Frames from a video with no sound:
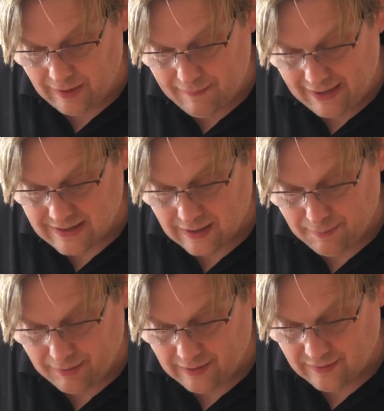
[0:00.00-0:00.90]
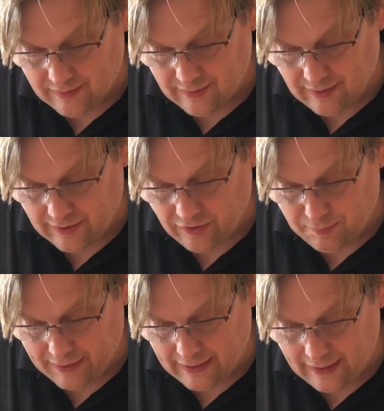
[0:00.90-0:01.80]
matter because I can just
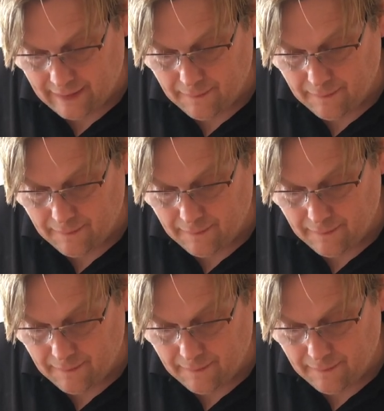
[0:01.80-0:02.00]
pick it out.